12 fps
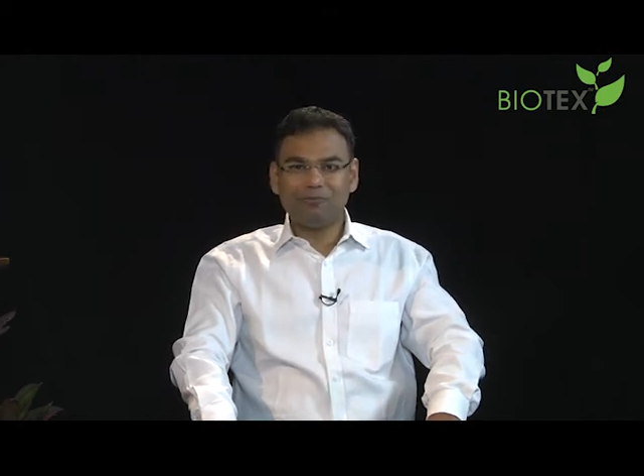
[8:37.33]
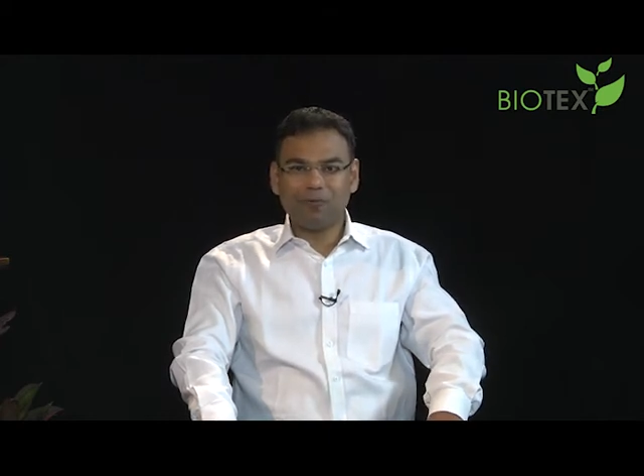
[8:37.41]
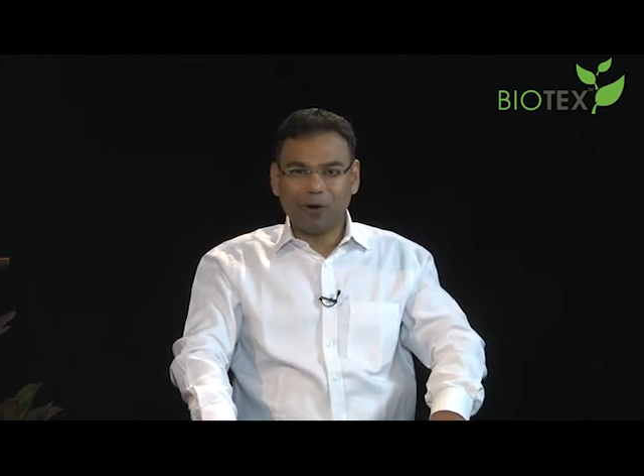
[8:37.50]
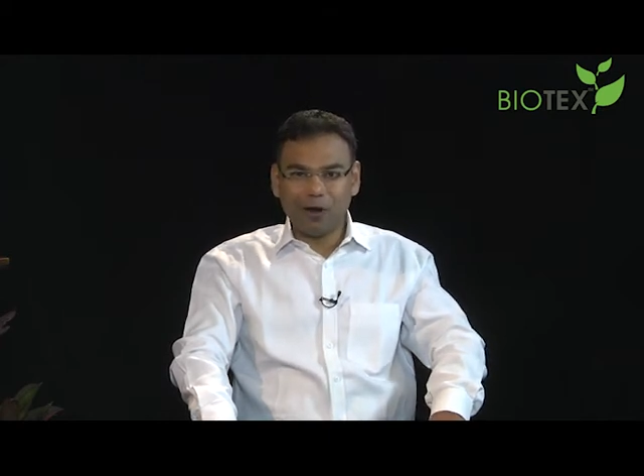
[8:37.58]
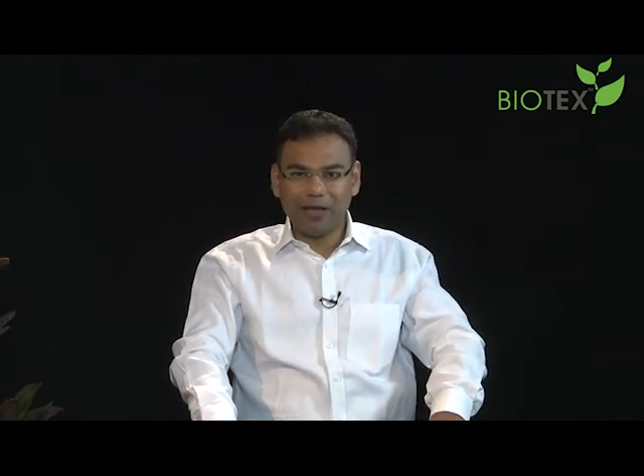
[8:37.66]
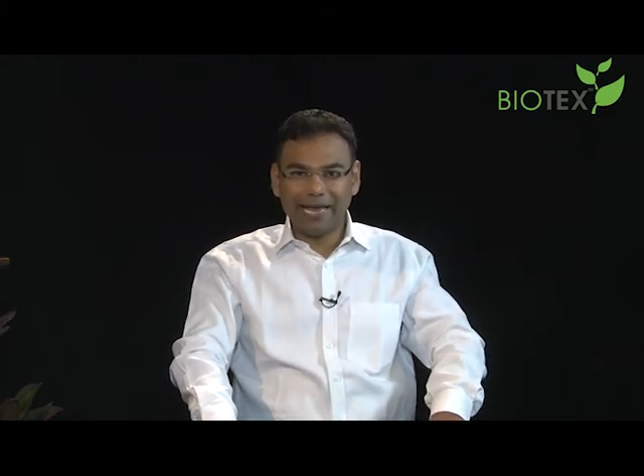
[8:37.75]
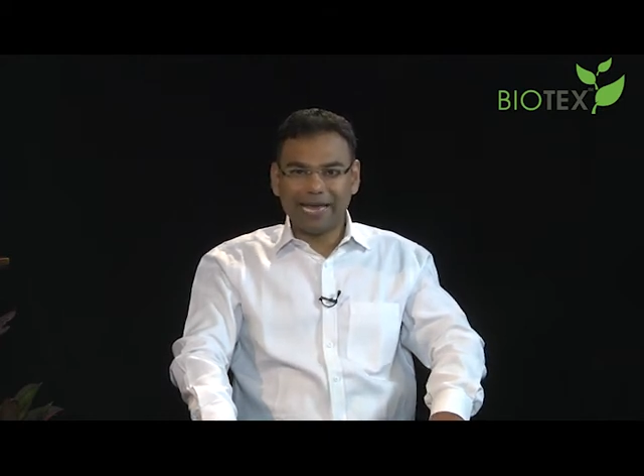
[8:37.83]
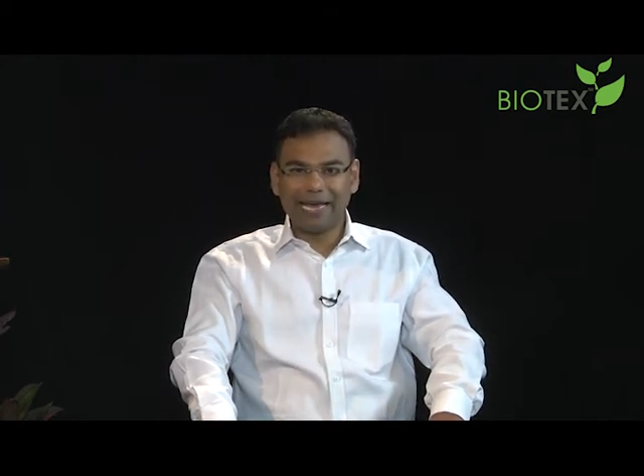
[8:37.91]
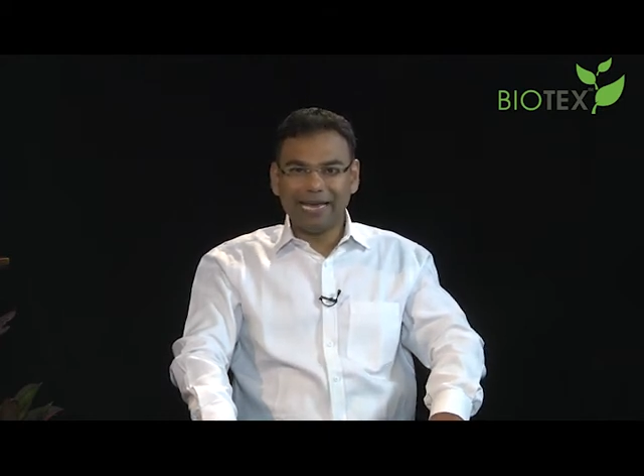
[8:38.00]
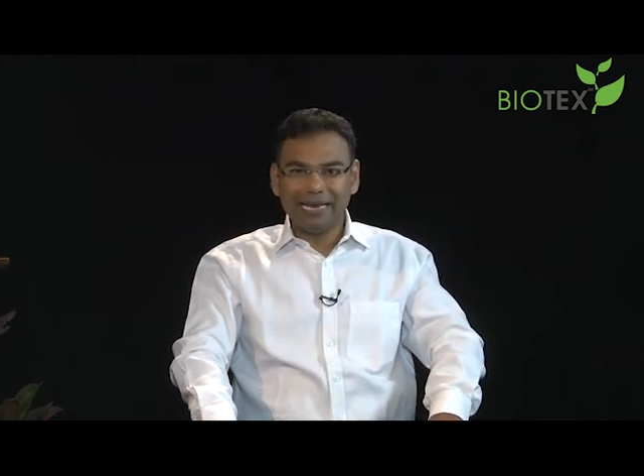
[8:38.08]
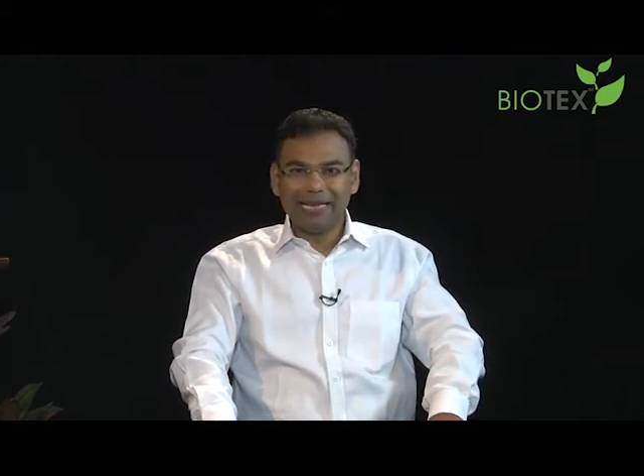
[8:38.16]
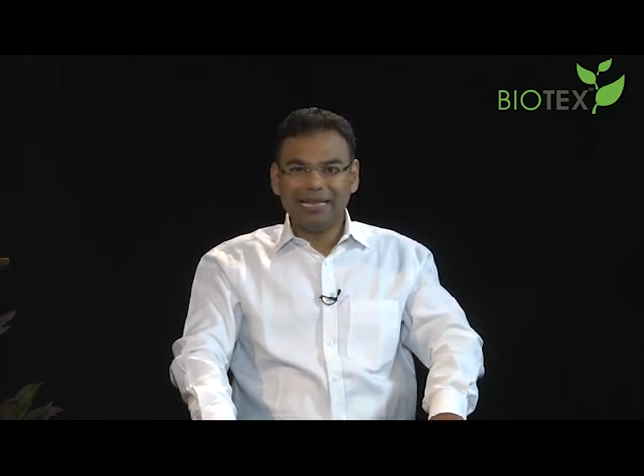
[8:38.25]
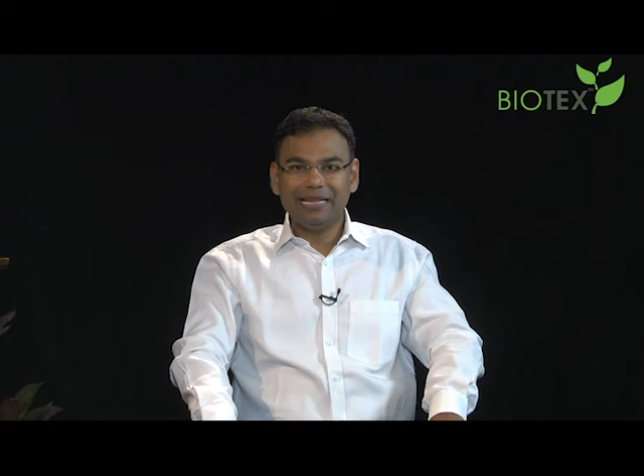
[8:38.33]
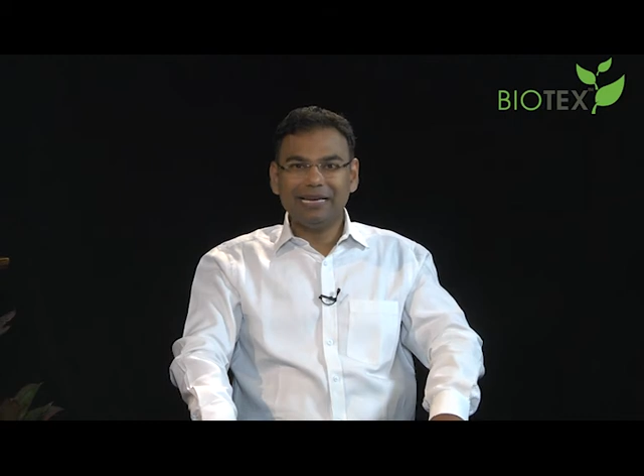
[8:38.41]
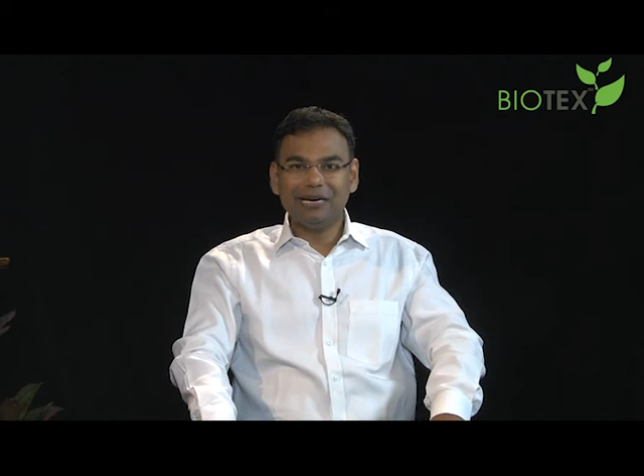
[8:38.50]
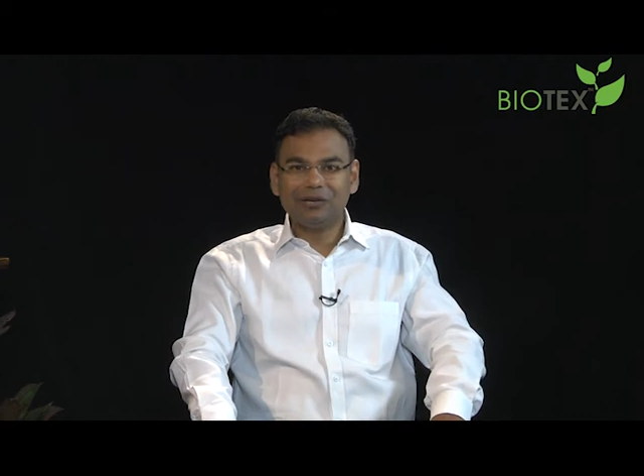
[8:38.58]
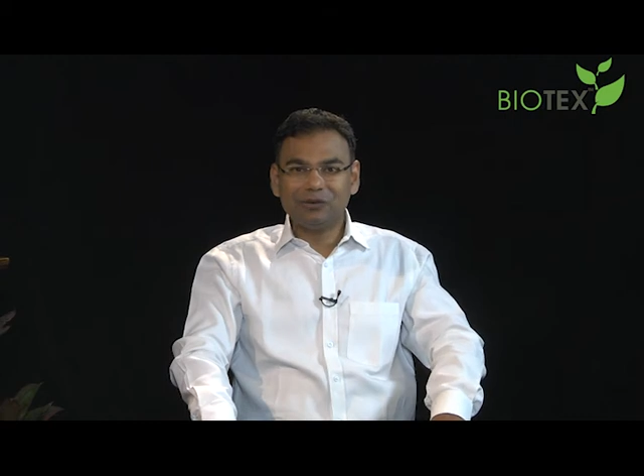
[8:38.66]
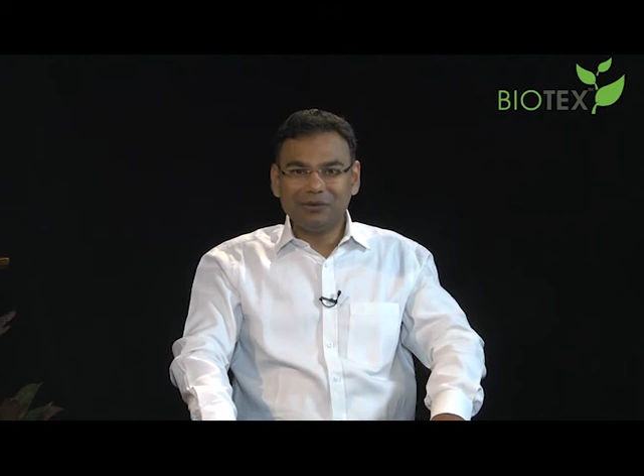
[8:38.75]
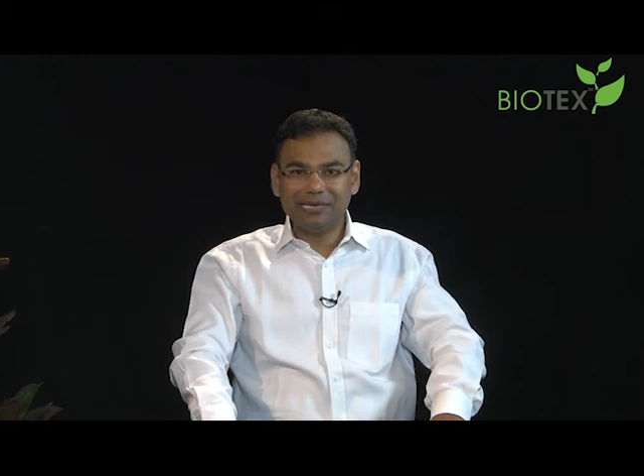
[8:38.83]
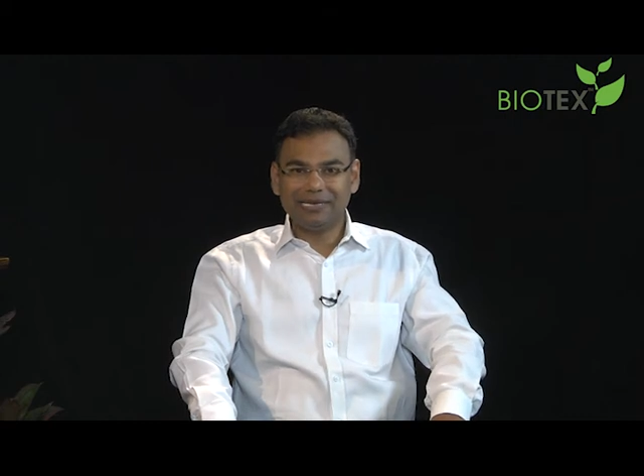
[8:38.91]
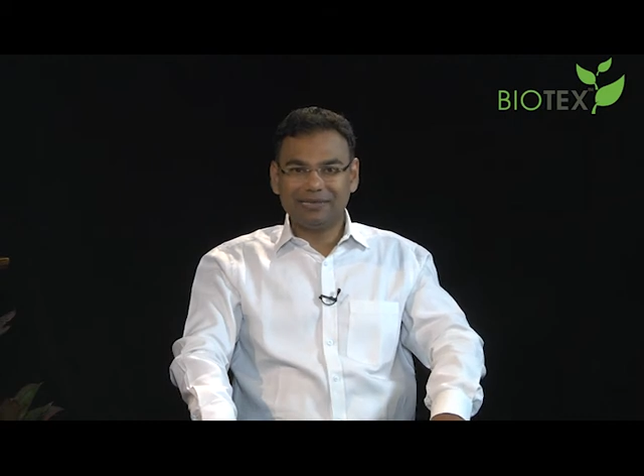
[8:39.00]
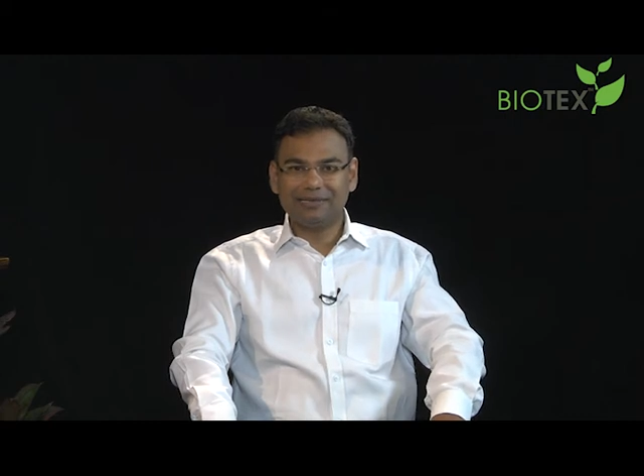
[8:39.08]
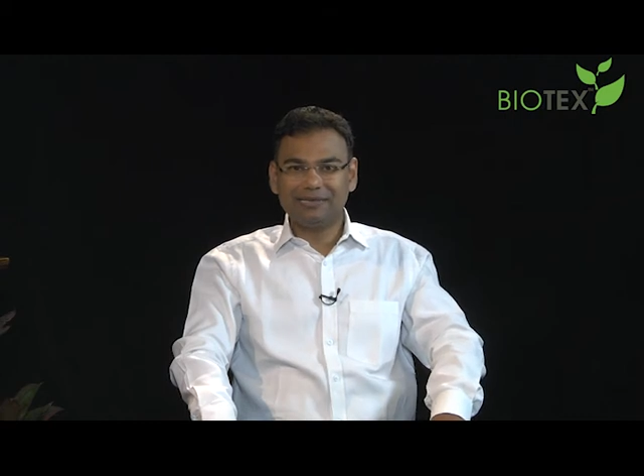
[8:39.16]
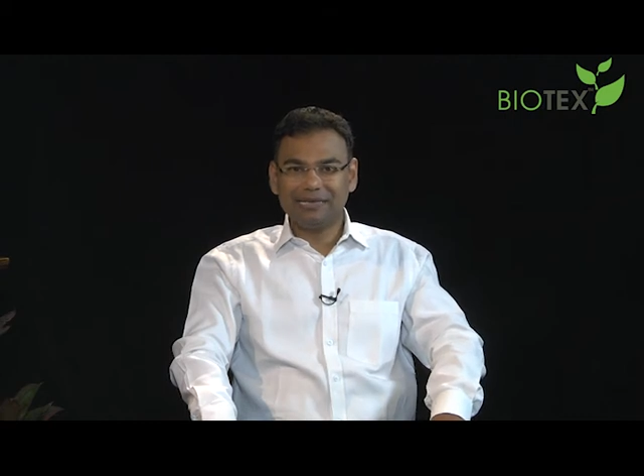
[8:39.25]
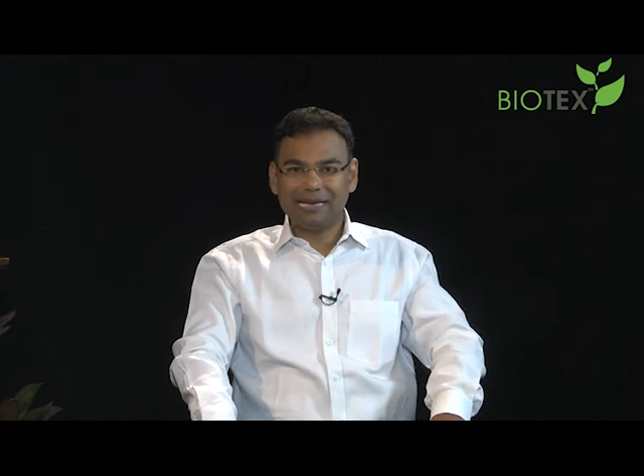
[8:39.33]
falling year to year